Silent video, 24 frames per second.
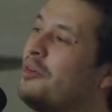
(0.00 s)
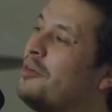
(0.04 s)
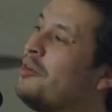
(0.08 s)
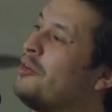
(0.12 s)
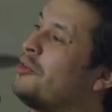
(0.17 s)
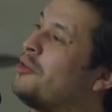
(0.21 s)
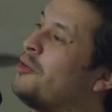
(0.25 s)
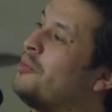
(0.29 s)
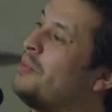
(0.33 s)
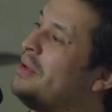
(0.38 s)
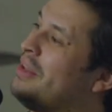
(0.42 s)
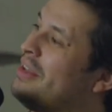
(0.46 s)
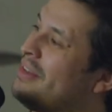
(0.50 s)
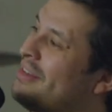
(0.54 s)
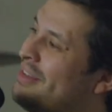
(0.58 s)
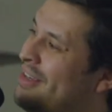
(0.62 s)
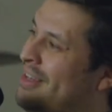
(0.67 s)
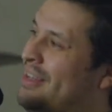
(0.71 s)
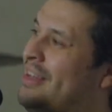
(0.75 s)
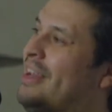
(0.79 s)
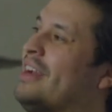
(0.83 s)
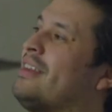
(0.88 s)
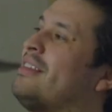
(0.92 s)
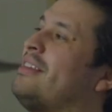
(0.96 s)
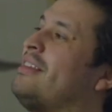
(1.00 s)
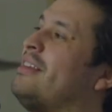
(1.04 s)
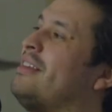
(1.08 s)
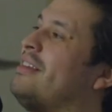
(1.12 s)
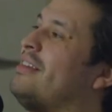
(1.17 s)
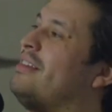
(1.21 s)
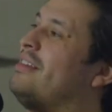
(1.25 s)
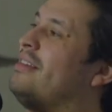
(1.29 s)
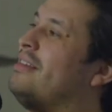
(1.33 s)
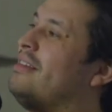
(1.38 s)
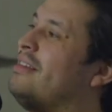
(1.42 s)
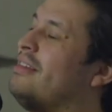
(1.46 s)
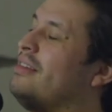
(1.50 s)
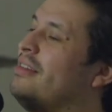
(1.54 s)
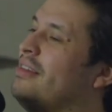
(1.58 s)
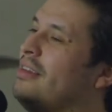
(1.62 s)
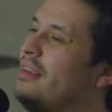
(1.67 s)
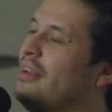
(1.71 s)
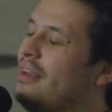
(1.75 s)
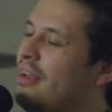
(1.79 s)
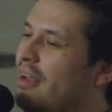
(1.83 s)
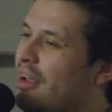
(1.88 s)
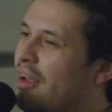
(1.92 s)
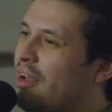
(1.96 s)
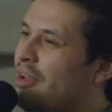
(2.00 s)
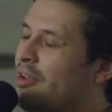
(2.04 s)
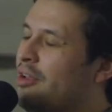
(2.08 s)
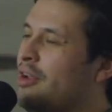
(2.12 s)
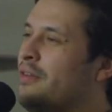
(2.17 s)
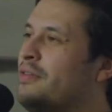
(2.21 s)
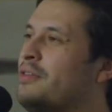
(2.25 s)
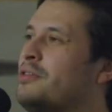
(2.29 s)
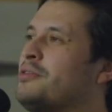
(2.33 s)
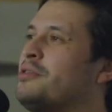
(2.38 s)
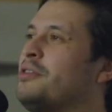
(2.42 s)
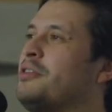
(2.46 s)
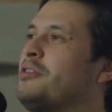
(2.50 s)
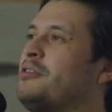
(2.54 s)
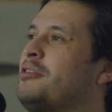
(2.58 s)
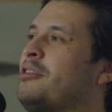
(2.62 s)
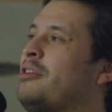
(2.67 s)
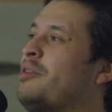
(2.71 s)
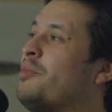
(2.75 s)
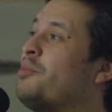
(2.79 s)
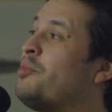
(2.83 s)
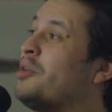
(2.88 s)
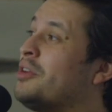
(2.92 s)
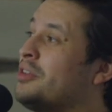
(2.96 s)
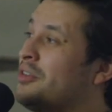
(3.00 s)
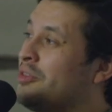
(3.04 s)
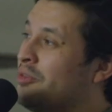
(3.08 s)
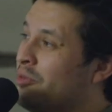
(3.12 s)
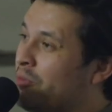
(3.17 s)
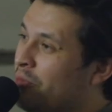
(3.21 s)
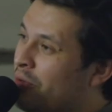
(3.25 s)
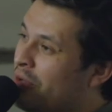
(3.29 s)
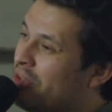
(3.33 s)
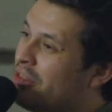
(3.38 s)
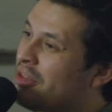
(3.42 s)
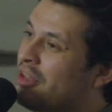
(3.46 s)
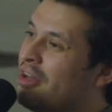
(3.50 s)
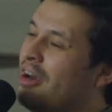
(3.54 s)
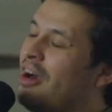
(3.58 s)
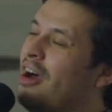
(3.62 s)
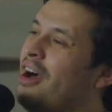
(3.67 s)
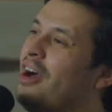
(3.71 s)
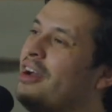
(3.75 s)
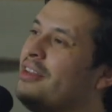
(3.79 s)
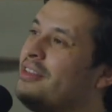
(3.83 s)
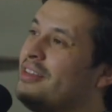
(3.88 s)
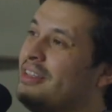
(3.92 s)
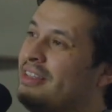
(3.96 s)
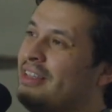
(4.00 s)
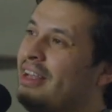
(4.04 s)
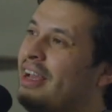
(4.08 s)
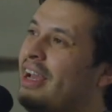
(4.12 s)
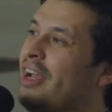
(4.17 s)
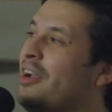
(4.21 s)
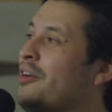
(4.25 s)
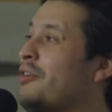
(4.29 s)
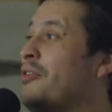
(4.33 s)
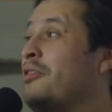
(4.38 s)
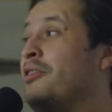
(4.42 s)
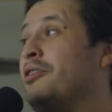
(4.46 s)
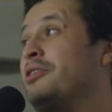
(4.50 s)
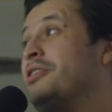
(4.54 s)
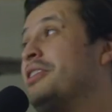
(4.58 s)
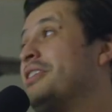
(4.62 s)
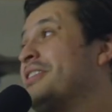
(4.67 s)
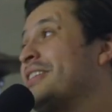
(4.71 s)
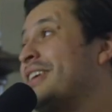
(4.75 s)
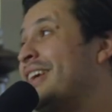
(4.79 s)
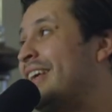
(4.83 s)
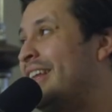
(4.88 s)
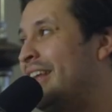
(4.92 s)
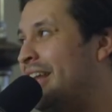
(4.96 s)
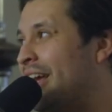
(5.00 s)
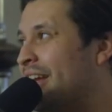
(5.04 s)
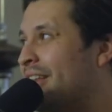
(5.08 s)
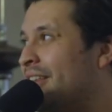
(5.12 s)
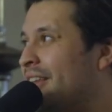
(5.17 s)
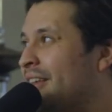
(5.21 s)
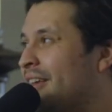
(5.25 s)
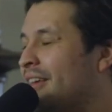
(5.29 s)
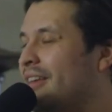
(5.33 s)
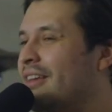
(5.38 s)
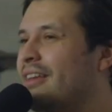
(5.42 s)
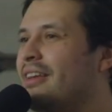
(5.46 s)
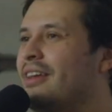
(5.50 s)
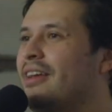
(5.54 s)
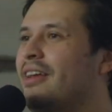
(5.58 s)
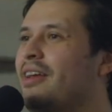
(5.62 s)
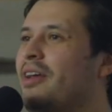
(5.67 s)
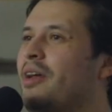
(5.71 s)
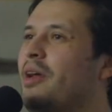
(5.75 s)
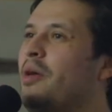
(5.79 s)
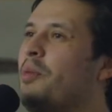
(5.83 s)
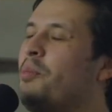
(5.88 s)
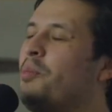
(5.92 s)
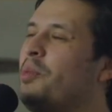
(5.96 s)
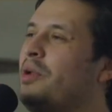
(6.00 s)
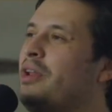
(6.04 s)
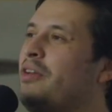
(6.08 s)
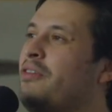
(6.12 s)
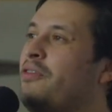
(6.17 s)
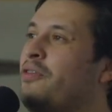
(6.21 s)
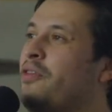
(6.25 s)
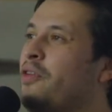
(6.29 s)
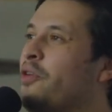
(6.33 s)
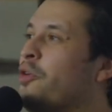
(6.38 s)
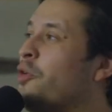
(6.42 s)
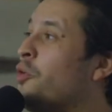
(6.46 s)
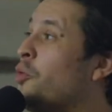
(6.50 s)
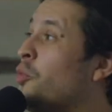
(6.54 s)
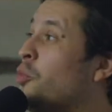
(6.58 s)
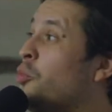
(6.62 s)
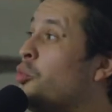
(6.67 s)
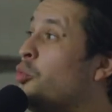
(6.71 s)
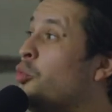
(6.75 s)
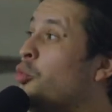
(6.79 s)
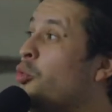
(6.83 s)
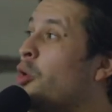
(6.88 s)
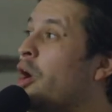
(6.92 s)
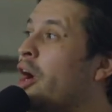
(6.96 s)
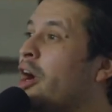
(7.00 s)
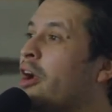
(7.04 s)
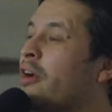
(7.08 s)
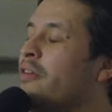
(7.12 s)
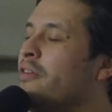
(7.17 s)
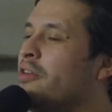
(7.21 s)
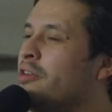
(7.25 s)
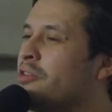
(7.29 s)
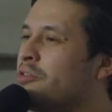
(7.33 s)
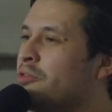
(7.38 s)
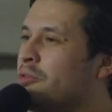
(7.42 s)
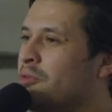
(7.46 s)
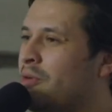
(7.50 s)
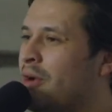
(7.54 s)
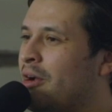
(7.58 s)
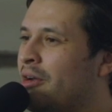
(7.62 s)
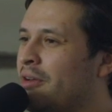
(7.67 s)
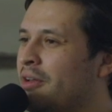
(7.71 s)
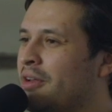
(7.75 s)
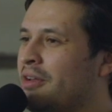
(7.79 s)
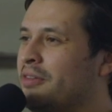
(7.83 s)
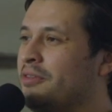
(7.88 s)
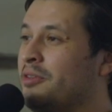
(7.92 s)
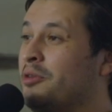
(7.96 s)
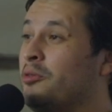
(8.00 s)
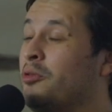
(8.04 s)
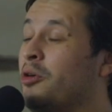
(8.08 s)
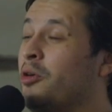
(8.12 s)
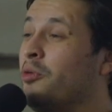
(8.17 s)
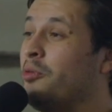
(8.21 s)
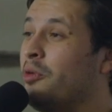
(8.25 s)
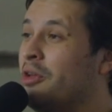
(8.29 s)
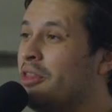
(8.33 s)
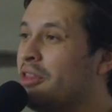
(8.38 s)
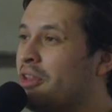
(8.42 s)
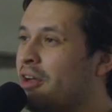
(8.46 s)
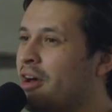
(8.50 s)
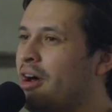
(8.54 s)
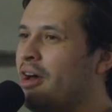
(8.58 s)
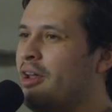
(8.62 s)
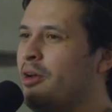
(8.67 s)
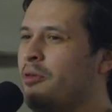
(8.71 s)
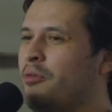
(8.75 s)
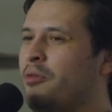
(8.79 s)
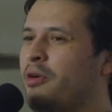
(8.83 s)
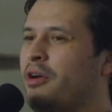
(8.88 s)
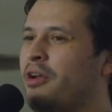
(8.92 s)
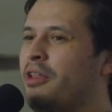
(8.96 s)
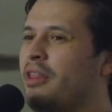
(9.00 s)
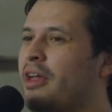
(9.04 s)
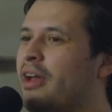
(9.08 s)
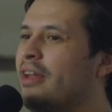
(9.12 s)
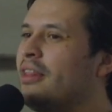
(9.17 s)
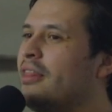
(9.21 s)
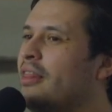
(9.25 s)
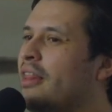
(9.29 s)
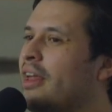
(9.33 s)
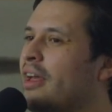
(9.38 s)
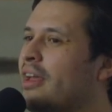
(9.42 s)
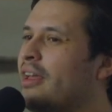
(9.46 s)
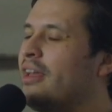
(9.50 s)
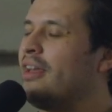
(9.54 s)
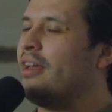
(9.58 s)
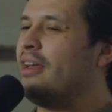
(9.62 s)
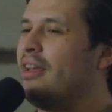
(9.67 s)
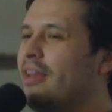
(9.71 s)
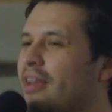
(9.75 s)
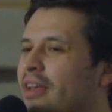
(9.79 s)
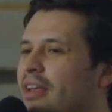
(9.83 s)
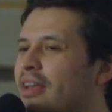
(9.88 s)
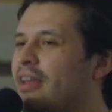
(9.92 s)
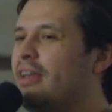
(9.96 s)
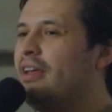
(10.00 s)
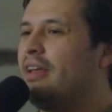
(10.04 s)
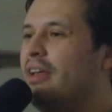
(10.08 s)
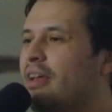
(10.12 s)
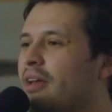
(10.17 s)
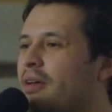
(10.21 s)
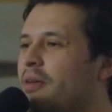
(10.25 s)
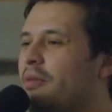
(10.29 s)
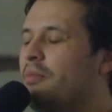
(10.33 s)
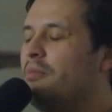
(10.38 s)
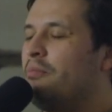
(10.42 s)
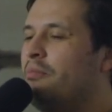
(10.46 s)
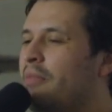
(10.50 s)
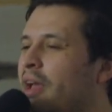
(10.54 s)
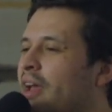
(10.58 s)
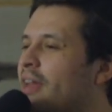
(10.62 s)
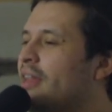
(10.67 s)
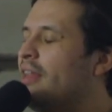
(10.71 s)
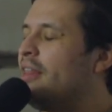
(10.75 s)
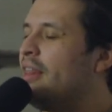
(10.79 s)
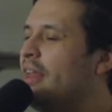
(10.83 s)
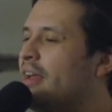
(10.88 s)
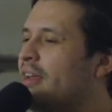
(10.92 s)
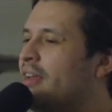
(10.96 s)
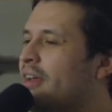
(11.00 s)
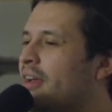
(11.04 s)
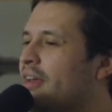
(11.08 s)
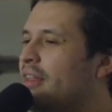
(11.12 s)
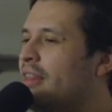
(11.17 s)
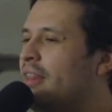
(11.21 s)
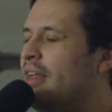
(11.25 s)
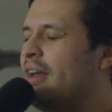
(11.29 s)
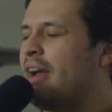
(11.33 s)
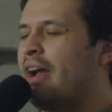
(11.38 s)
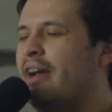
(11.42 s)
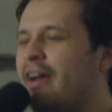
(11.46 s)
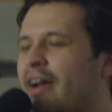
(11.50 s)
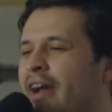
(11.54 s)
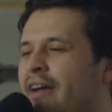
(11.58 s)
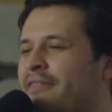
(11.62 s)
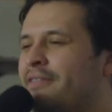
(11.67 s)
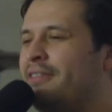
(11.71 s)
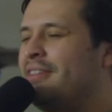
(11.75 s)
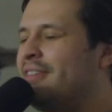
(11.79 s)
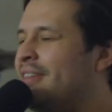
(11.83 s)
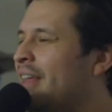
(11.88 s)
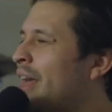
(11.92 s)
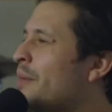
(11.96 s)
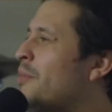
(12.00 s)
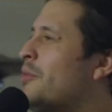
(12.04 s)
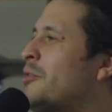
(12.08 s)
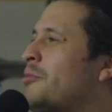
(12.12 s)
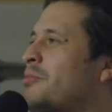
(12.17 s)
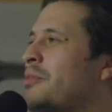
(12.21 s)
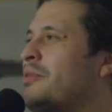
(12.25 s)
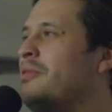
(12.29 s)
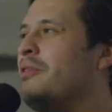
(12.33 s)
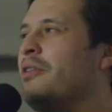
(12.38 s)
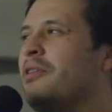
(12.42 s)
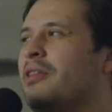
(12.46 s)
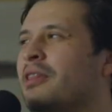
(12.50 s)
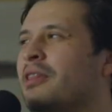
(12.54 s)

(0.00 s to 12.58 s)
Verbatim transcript: or to be disconnected. So true. You have the choice to be present with God today or disconnected. But if you're aware of your surroundings, aware with God, aware that like man, like like I, have this happened to me a